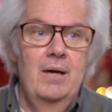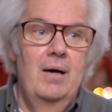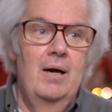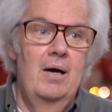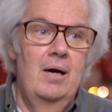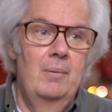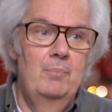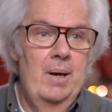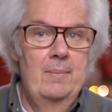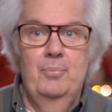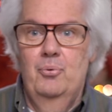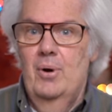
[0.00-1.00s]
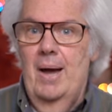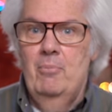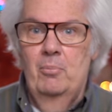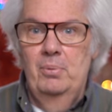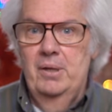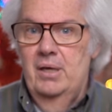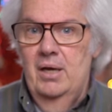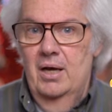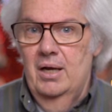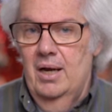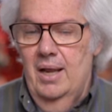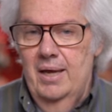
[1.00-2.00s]
uh, and probably
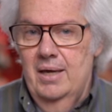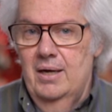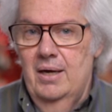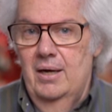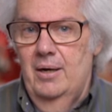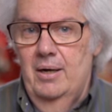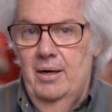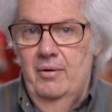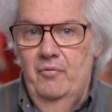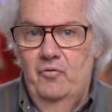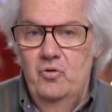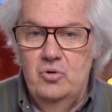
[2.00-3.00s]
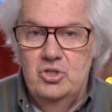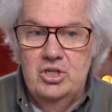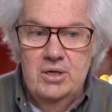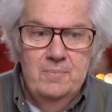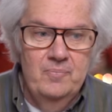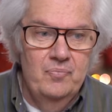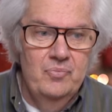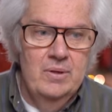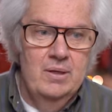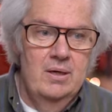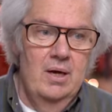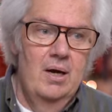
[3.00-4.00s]
unlike uh, uh, Fuji,
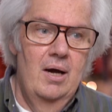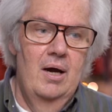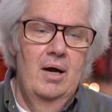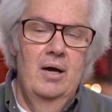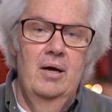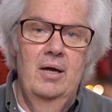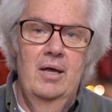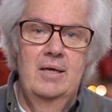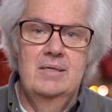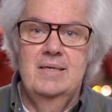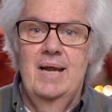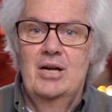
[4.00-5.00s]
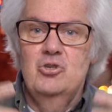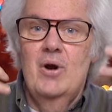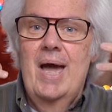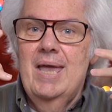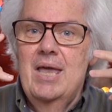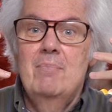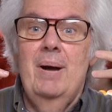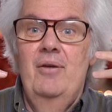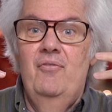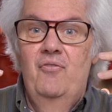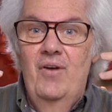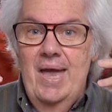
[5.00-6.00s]
uh, it's not tracking
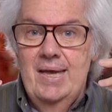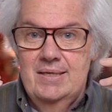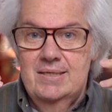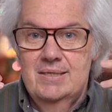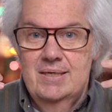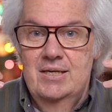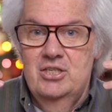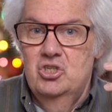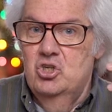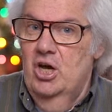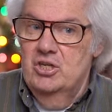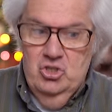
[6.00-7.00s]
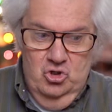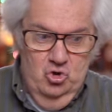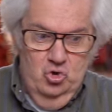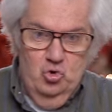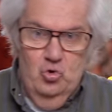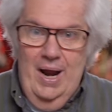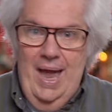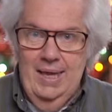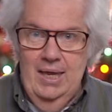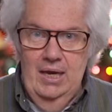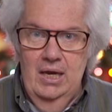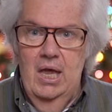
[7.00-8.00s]
my face. It's just
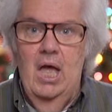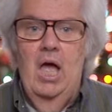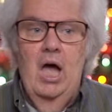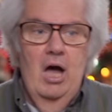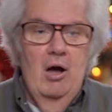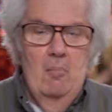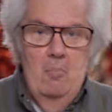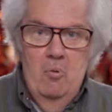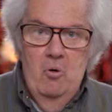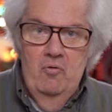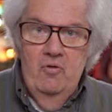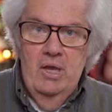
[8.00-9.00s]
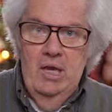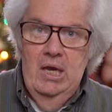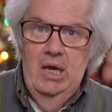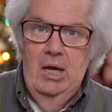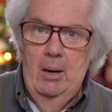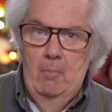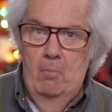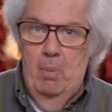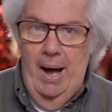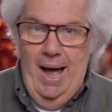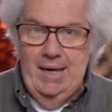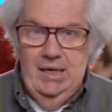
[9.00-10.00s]
tracking a moving
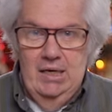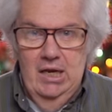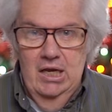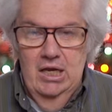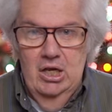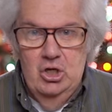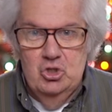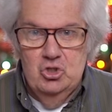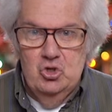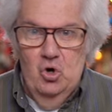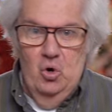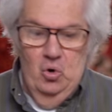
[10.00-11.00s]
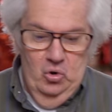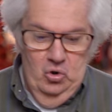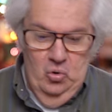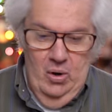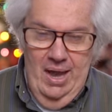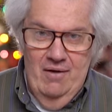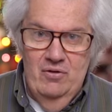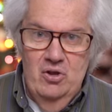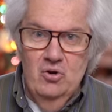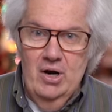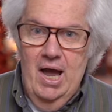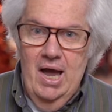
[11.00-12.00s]
body. So you
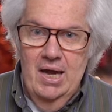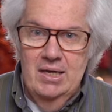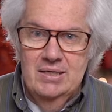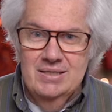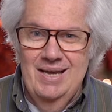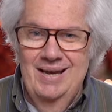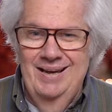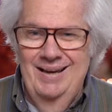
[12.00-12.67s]
heavier guys,